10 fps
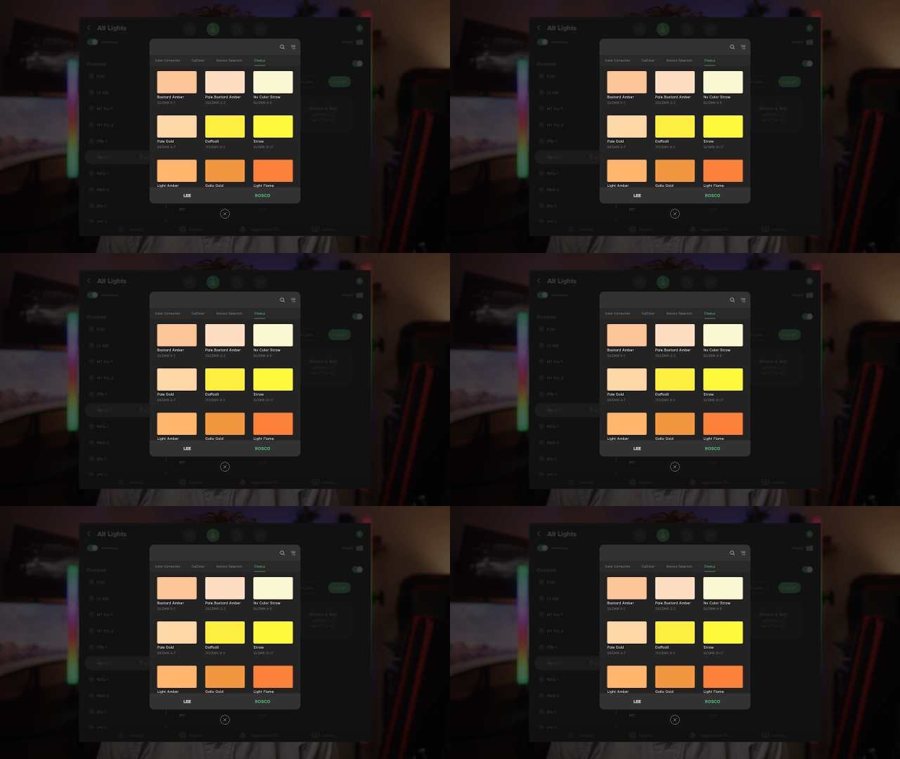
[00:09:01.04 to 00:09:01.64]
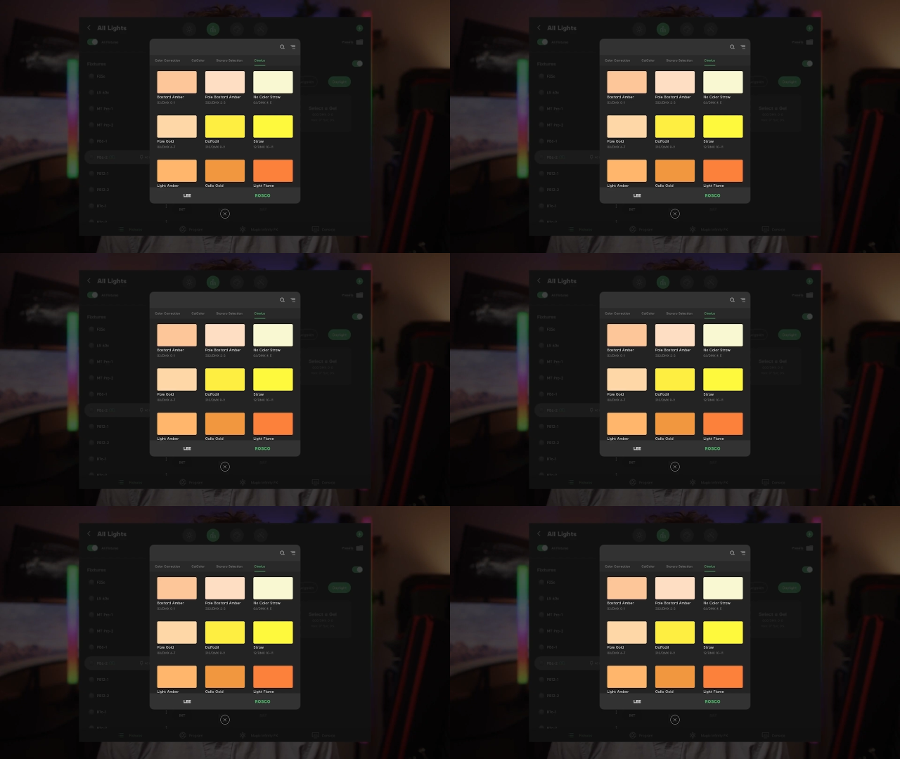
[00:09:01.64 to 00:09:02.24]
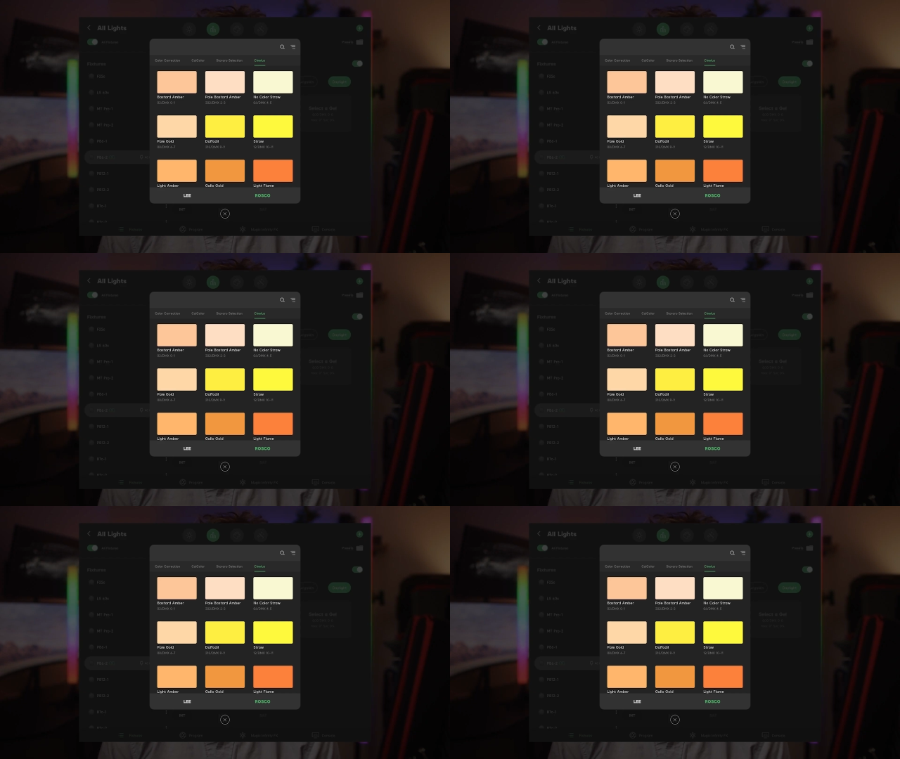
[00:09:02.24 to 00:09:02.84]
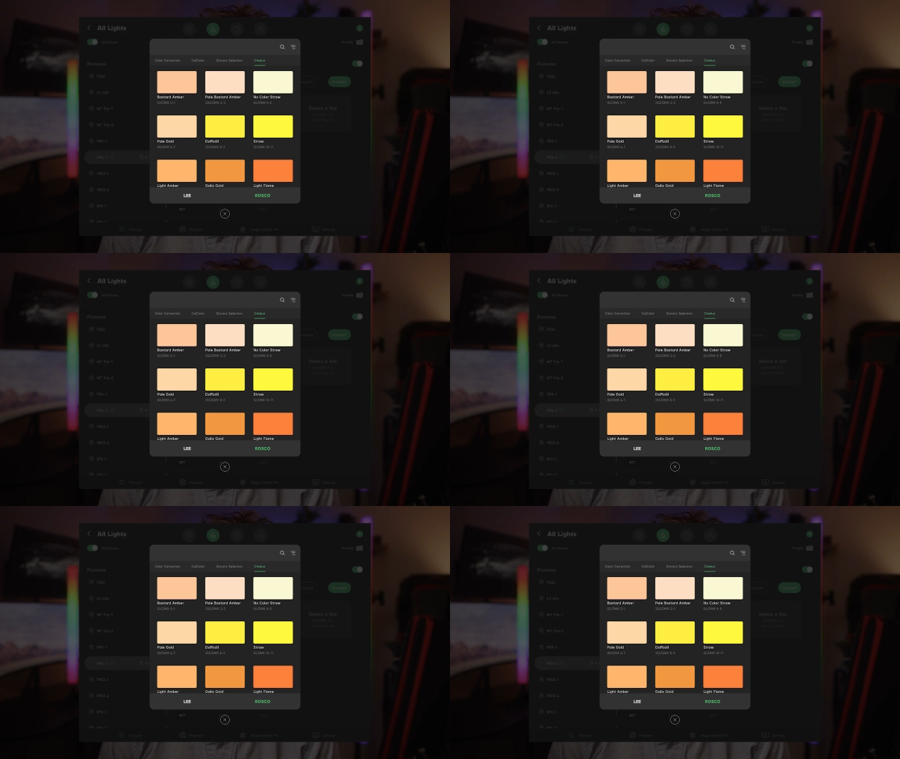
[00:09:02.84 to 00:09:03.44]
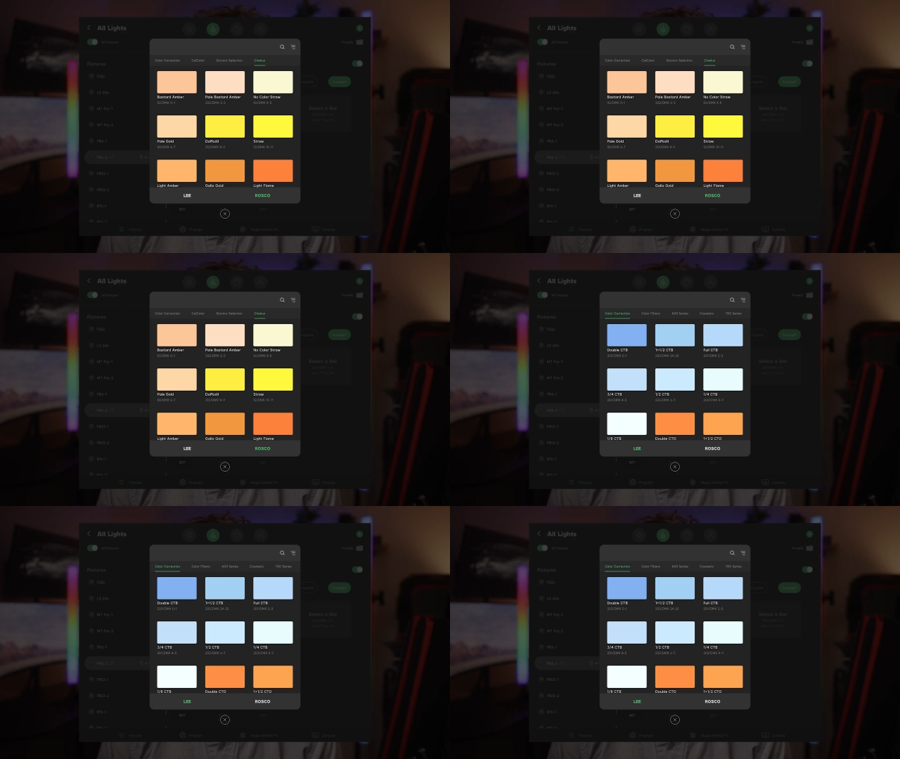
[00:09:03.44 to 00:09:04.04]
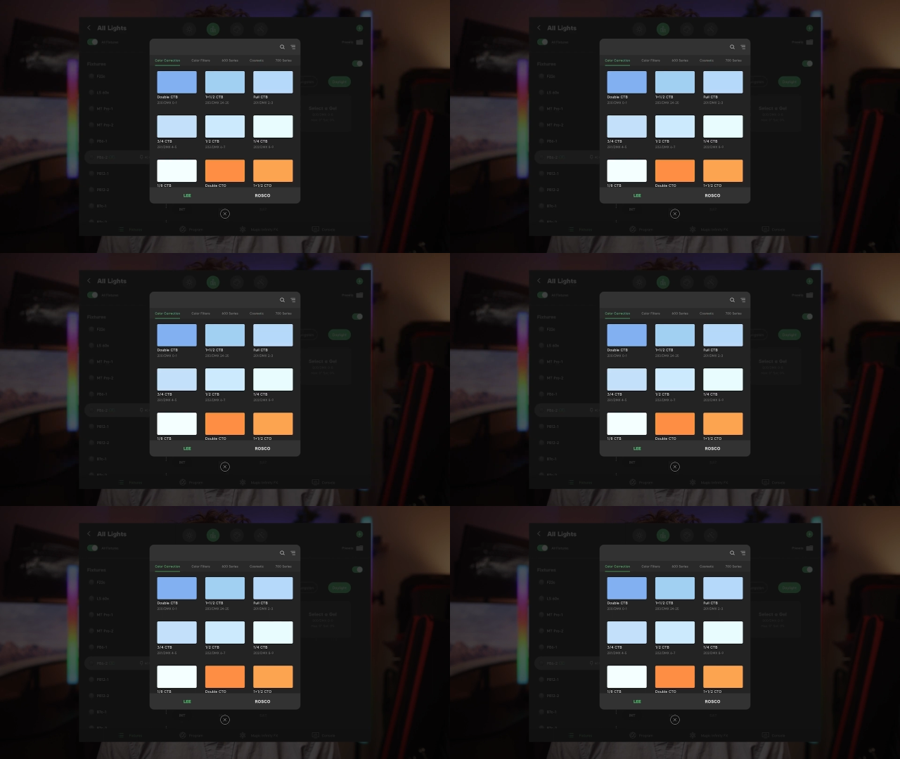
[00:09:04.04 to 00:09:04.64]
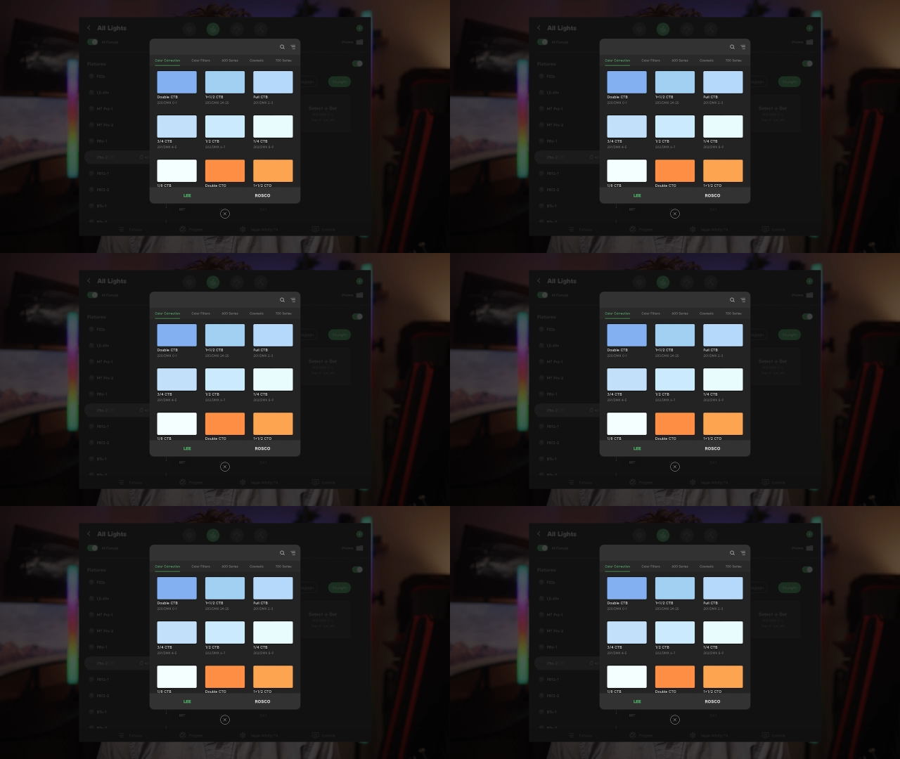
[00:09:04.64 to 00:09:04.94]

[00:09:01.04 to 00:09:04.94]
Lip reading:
[unreadable: no face in view]